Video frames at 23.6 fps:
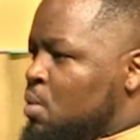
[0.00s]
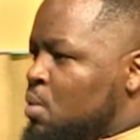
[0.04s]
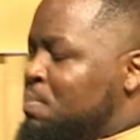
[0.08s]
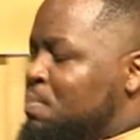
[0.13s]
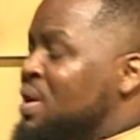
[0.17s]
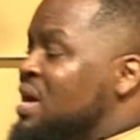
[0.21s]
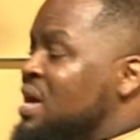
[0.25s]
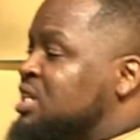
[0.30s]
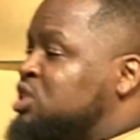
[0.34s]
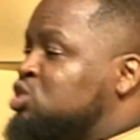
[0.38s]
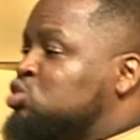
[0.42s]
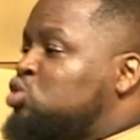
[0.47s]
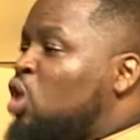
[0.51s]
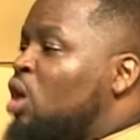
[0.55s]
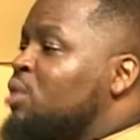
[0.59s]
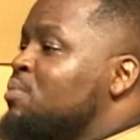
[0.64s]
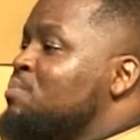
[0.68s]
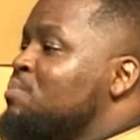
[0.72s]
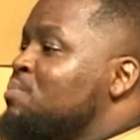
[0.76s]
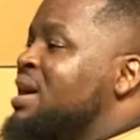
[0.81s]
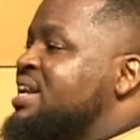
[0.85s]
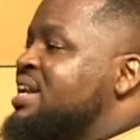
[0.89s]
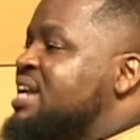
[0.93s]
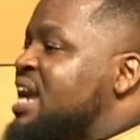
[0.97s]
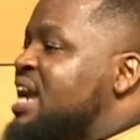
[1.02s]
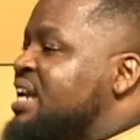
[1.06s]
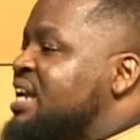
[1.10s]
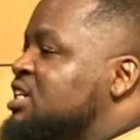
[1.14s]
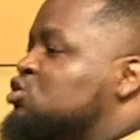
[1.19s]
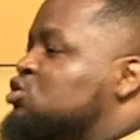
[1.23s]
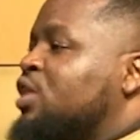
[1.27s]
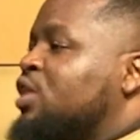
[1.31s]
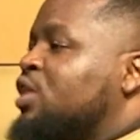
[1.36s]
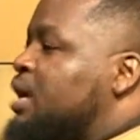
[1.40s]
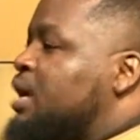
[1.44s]
Please don't marry an
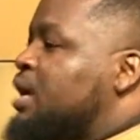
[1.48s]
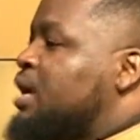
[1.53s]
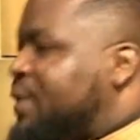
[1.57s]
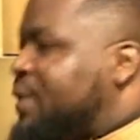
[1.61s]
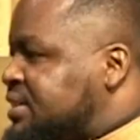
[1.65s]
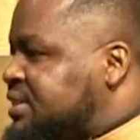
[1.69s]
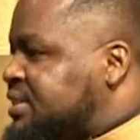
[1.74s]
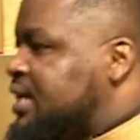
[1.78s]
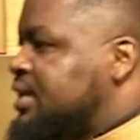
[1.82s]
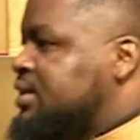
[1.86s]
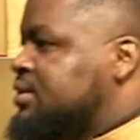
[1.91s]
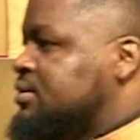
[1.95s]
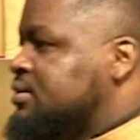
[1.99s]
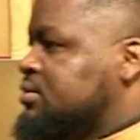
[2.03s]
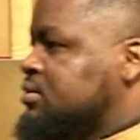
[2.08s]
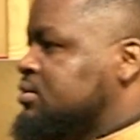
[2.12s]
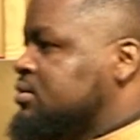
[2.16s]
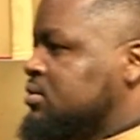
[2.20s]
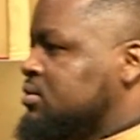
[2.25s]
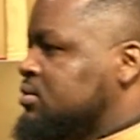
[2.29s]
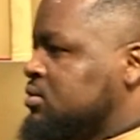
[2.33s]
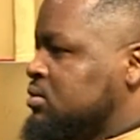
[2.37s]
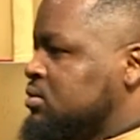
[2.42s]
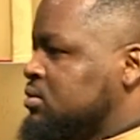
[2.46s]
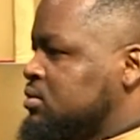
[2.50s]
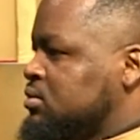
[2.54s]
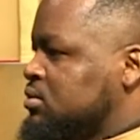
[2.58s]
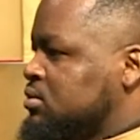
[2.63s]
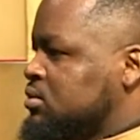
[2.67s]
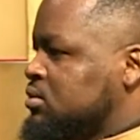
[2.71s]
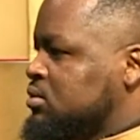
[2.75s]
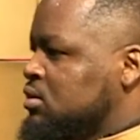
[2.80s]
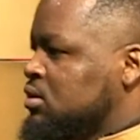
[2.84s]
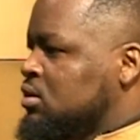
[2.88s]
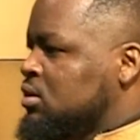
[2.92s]
ignorant person.
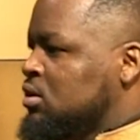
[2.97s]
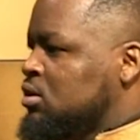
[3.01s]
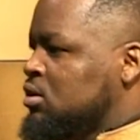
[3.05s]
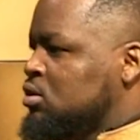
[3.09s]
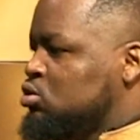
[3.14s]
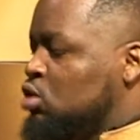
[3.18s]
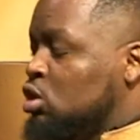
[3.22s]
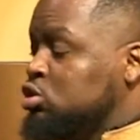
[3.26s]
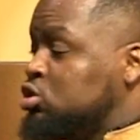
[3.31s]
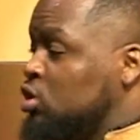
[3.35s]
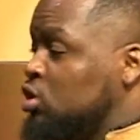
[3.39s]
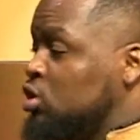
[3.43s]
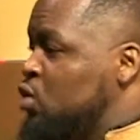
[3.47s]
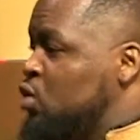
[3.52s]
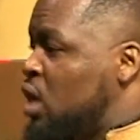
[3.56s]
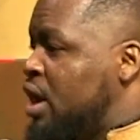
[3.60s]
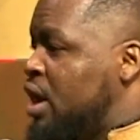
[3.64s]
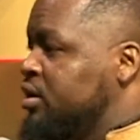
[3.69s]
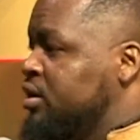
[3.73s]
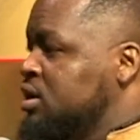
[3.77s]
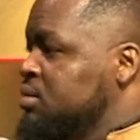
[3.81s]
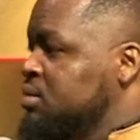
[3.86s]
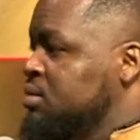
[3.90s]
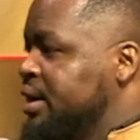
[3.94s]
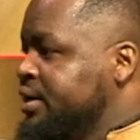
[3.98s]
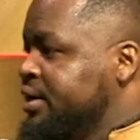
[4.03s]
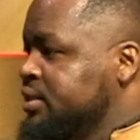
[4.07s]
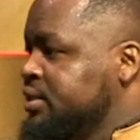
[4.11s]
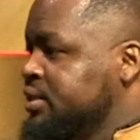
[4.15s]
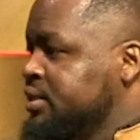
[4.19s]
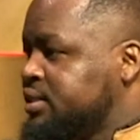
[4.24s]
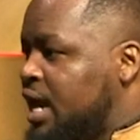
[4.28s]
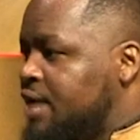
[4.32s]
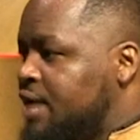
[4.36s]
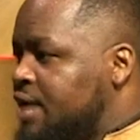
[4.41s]
Those of you are already married,
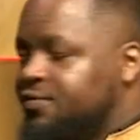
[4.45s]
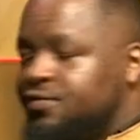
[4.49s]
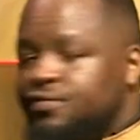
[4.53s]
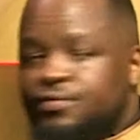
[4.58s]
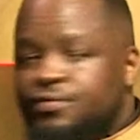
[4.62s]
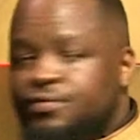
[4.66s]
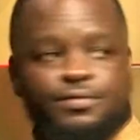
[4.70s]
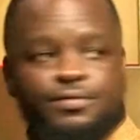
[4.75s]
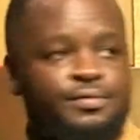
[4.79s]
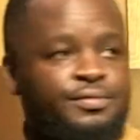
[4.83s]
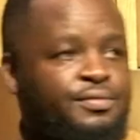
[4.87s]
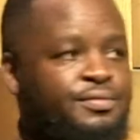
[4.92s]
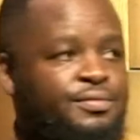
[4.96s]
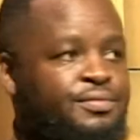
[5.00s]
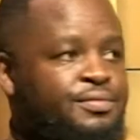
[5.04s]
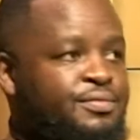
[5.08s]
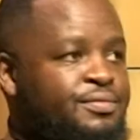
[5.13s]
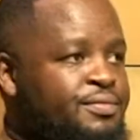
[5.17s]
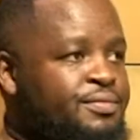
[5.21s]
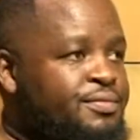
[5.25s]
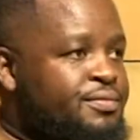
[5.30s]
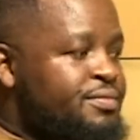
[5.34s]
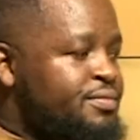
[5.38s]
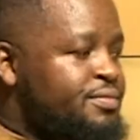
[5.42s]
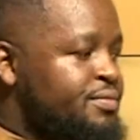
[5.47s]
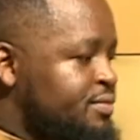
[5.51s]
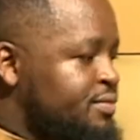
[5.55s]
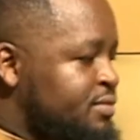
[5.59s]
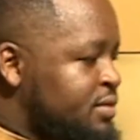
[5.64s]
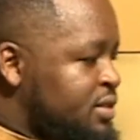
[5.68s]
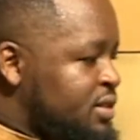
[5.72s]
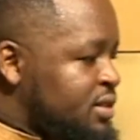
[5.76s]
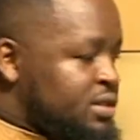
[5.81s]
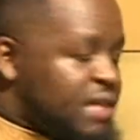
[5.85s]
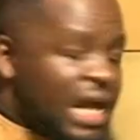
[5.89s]
tough.
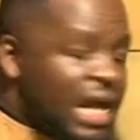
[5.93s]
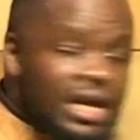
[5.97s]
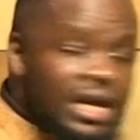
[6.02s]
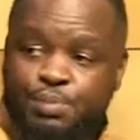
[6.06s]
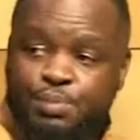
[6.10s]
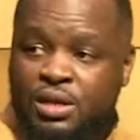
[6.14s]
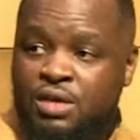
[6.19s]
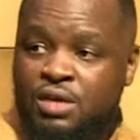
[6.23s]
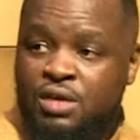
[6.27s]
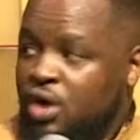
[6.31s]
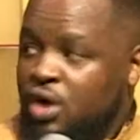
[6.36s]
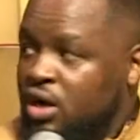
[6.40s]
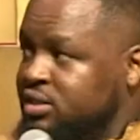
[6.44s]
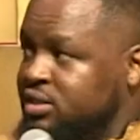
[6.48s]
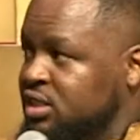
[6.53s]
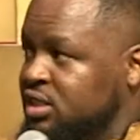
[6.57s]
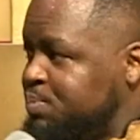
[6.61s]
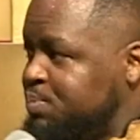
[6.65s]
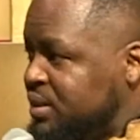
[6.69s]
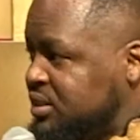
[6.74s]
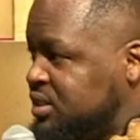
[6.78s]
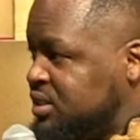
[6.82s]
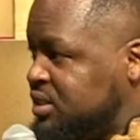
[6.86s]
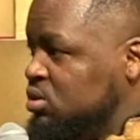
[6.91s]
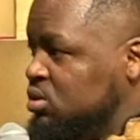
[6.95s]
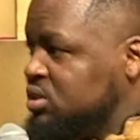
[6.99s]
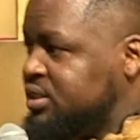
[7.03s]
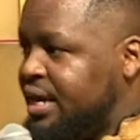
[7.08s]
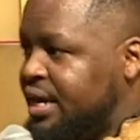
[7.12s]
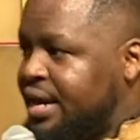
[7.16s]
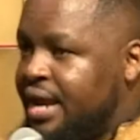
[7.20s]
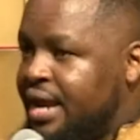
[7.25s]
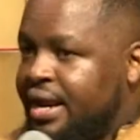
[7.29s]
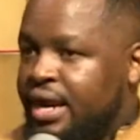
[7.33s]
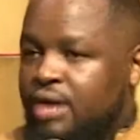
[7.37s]
Just believe God, this person will
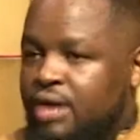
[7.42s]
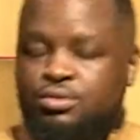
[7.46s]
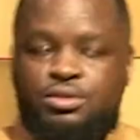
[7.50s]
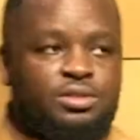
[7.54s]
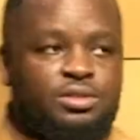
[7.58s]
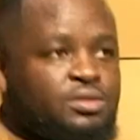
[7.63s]
turn around.